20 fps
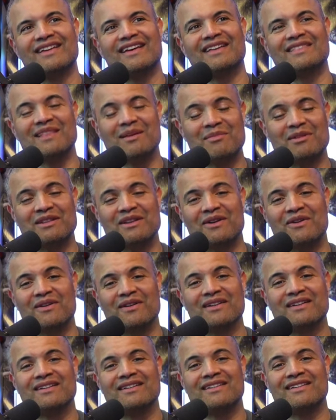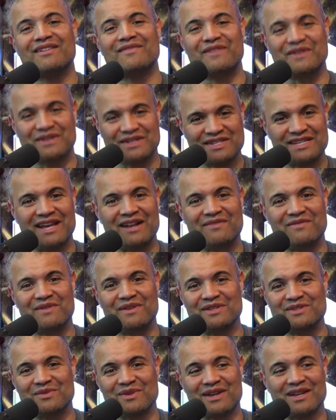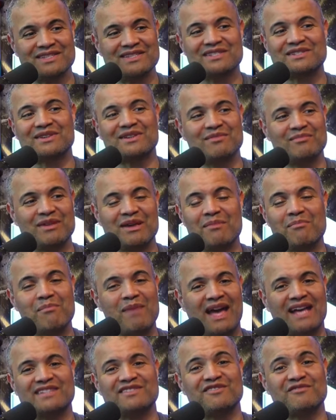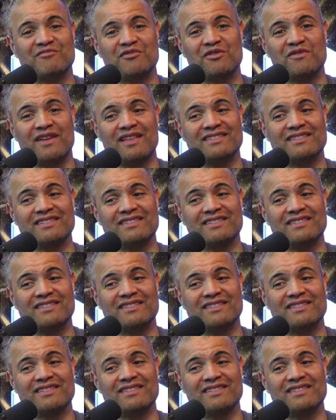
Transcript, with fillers: and let me know if you're excited for this one, because it's going to be a massive movie.